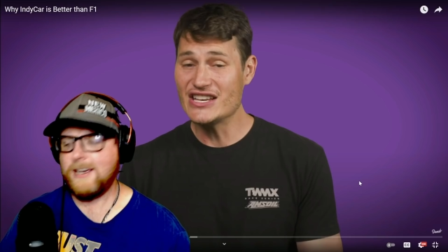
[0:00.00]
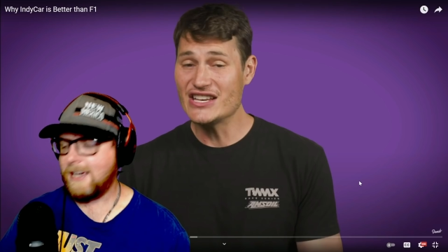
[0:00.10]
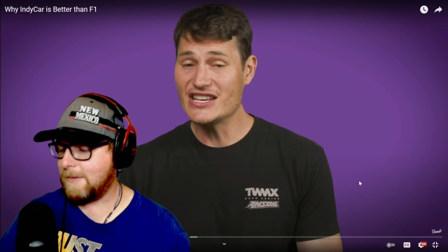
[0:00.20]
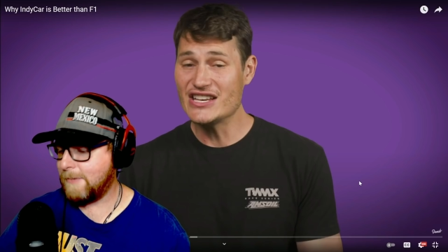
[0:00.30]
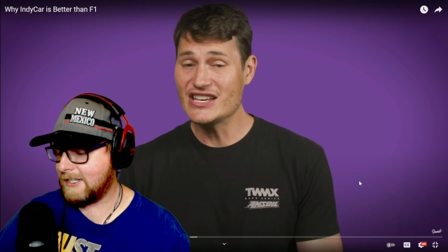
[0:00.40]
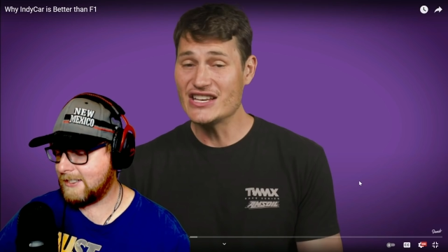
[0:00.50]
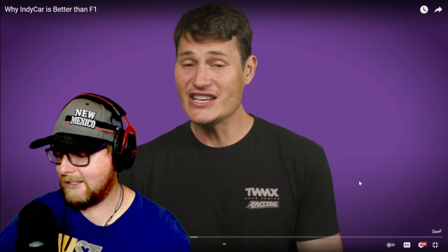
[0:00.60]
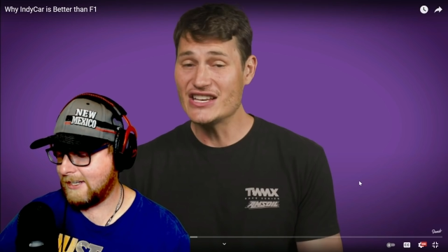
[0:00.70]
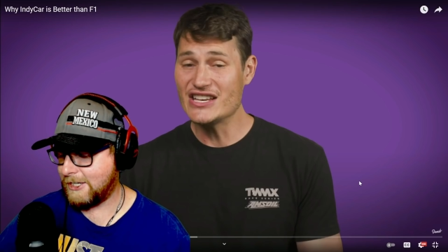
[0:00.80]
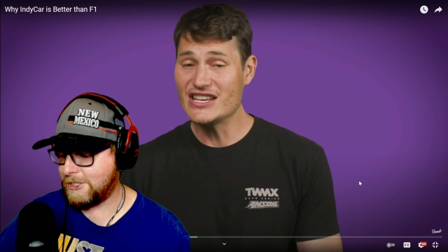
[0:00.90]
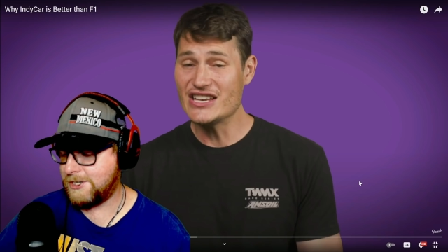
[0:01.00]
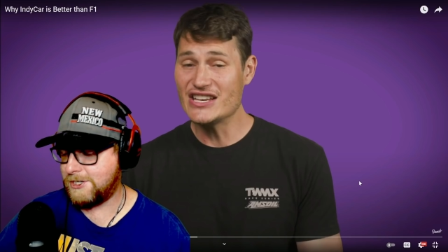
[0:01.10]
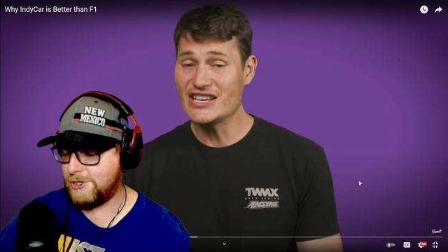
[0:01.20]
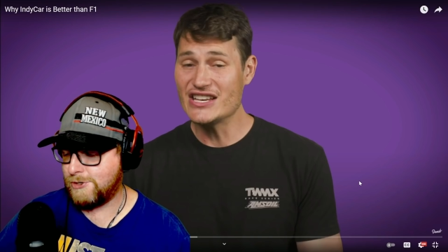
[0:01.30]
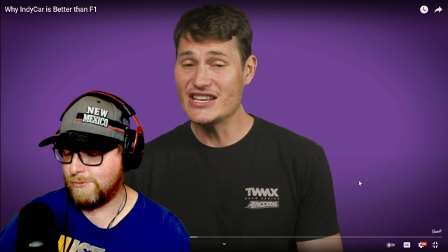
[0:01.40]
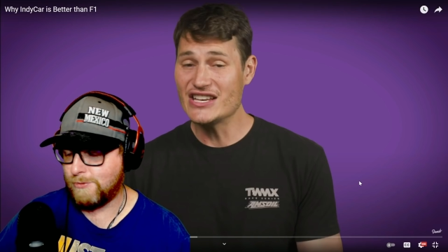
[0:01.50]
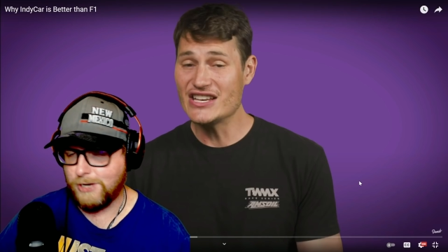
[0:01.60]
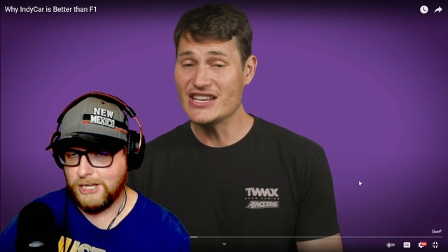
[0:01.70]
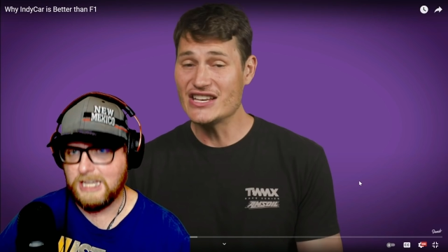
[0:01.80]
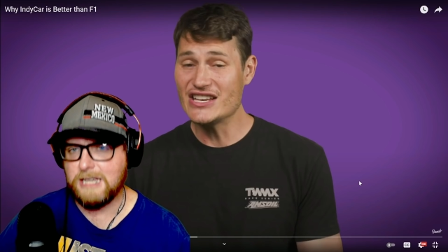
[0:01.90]
Speaker 1: It makes it
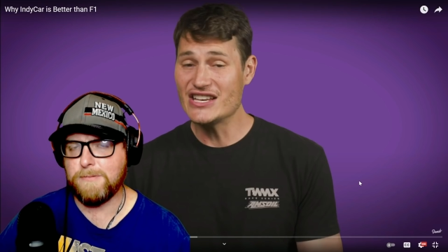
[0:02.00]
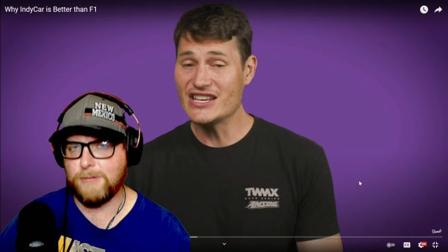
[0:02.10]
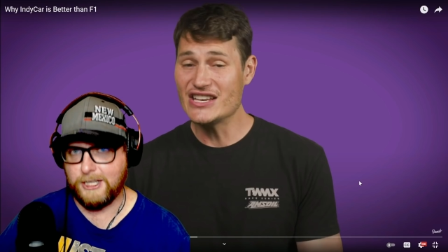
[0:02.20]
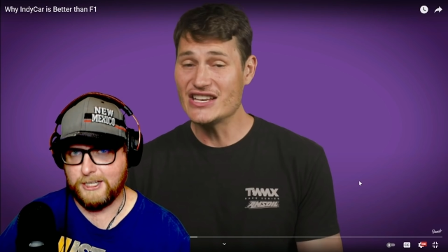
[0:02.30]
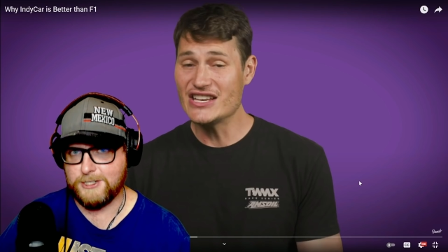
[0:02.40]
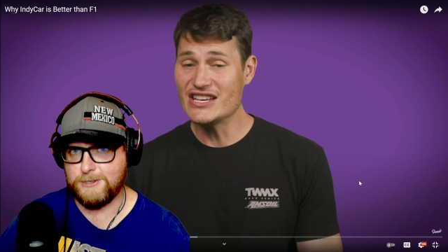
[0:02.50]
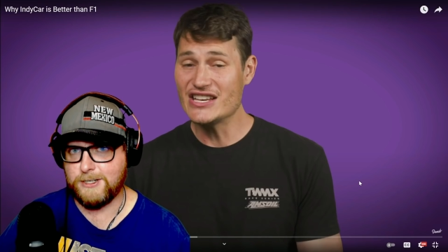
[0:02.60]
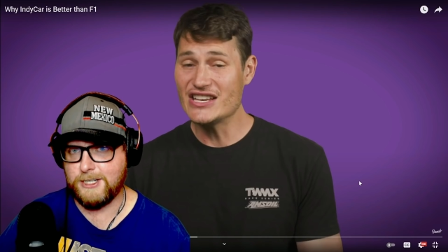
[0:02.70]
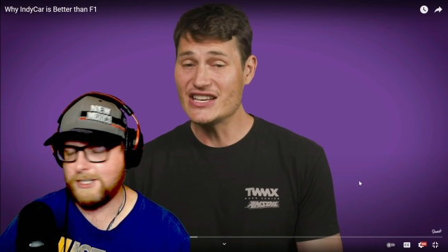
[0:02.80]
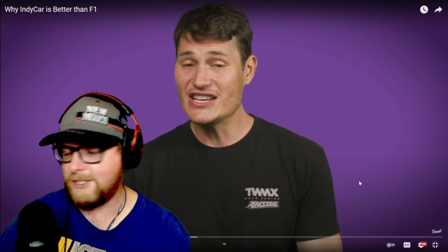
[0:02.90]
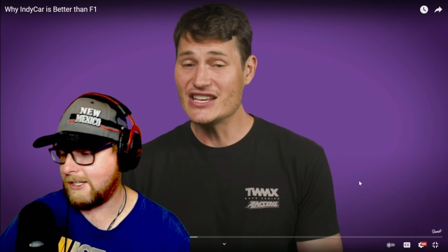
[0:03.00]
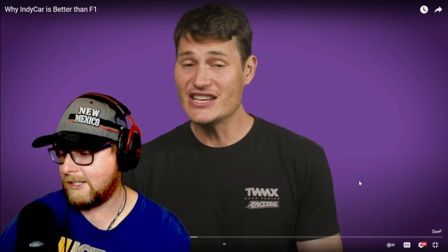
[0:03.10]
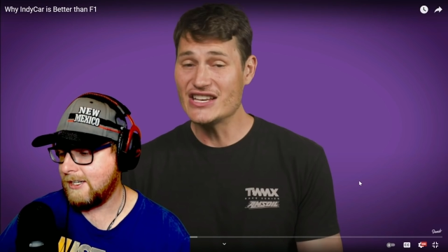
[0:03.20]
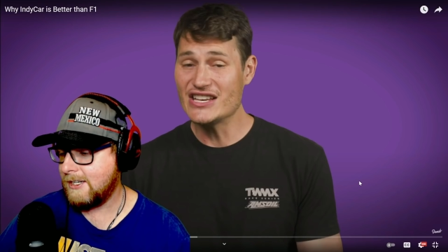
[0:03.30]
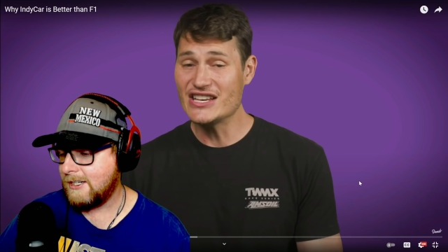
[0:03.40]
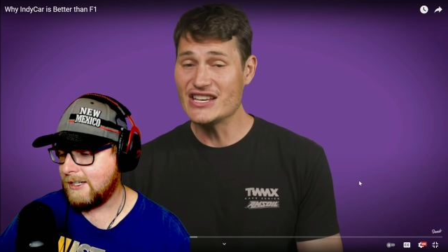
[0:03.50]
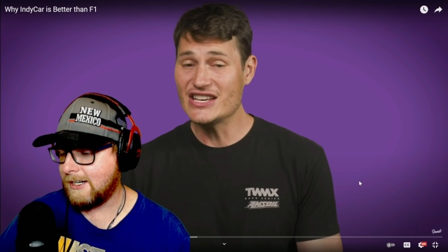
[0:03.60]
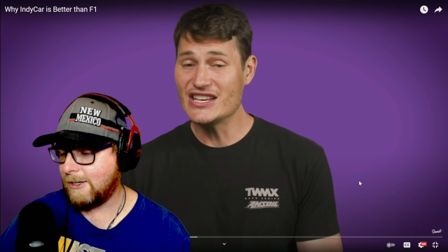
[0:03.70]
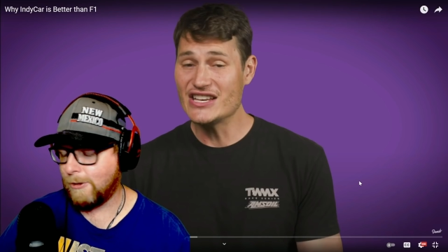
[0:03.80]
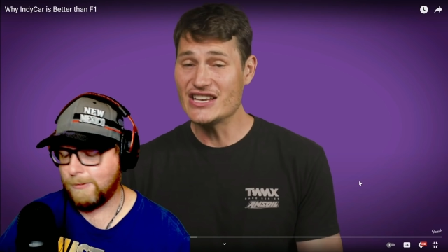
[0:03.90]
extremely strategic,
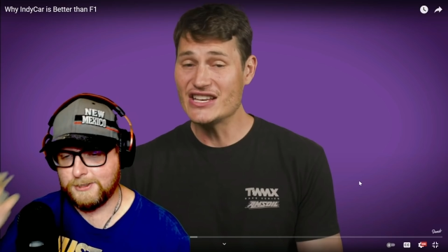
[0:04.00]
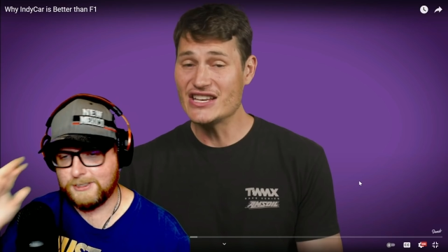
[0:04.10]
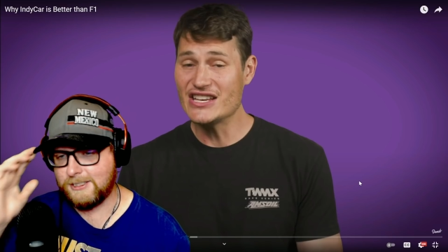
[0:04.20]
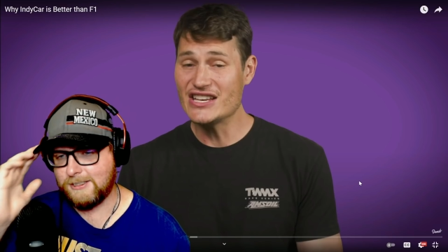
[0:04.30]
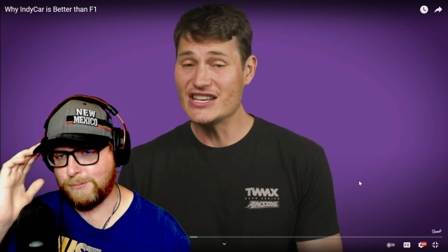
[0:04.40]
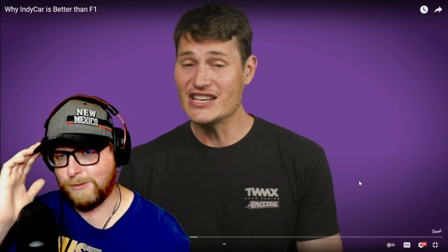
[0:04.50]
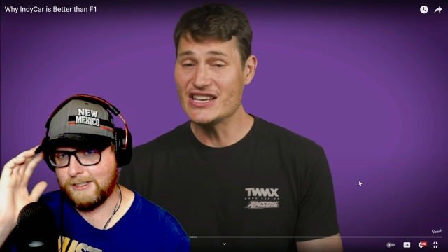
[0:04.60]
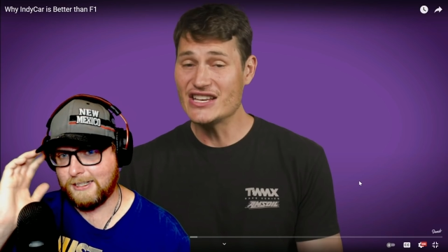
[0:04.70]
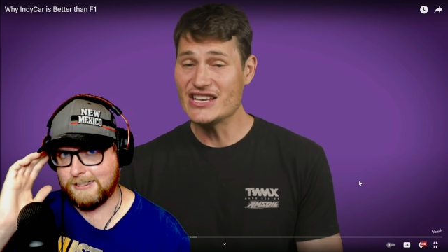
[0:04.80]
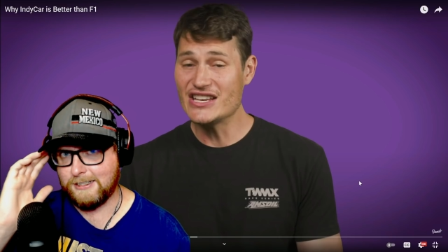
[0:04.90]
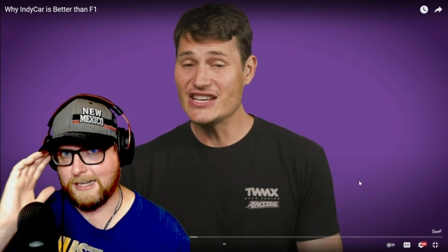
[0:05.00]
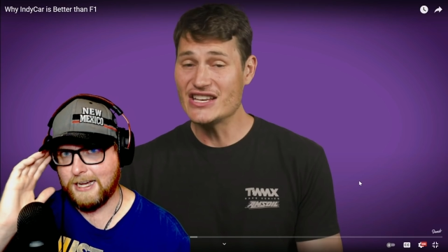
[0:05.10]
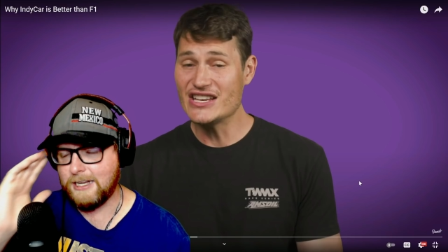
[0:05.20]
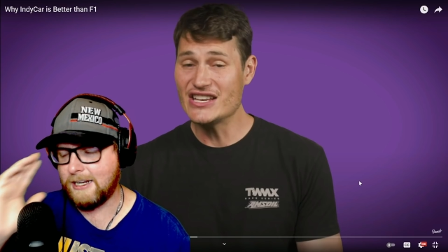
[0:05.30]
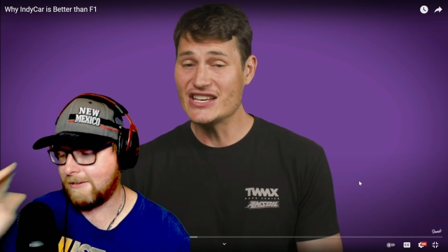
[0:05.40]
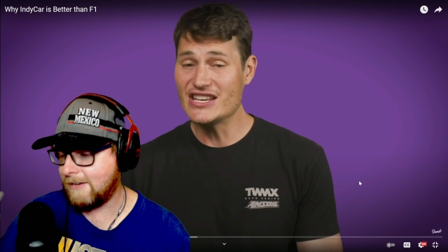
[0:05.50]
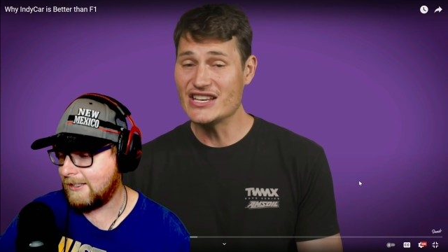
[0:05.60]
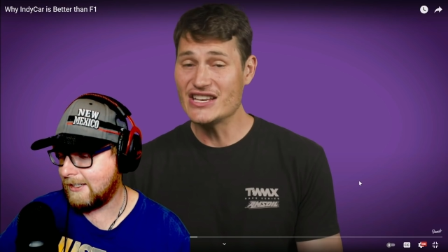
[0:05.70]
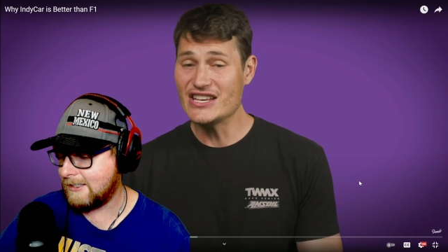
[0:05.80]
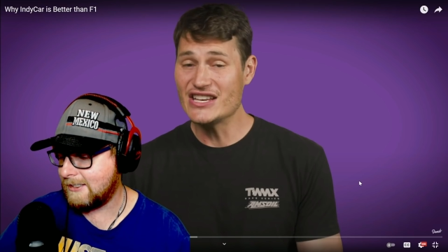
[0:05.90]
uh, almost to the point like like a headache, right?
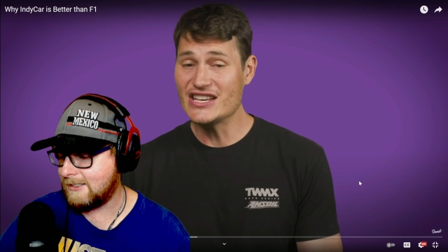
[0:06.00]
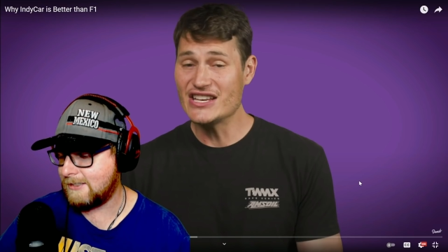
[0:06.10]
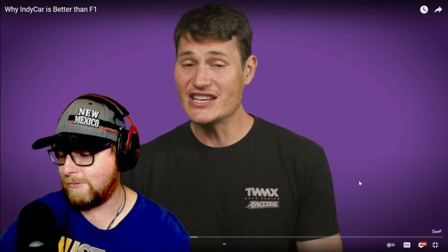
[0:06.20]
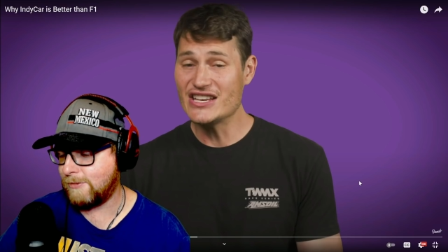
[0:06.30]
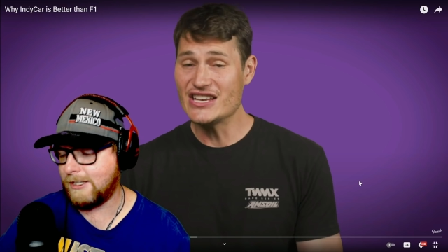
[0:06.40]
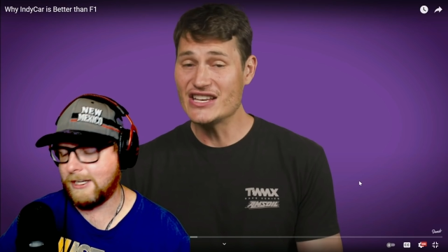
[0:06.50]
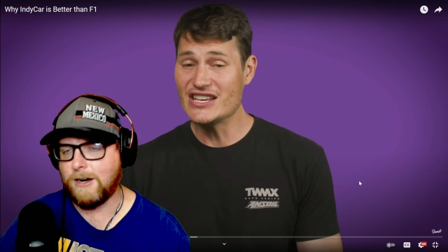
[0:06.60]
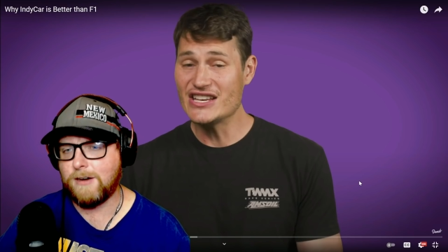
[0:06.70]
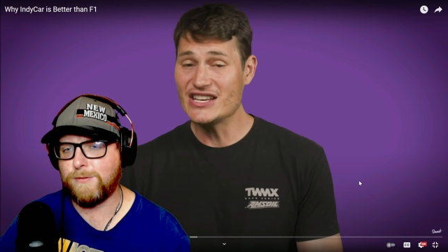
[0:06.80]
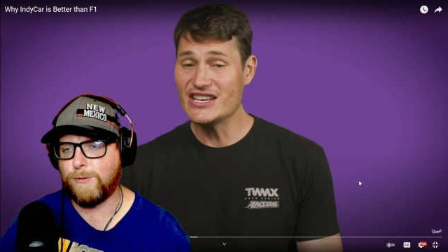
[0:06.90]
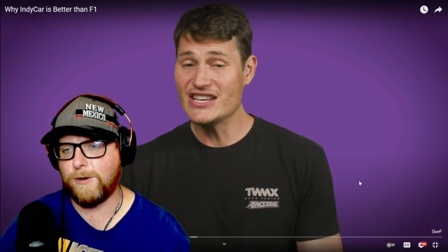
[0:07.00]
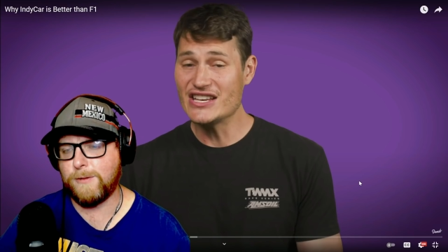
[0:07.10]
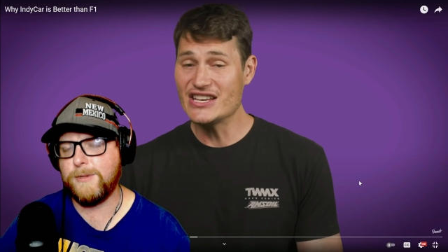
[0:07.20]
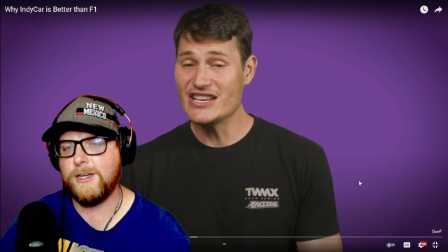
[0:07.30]
Like this is really an art form.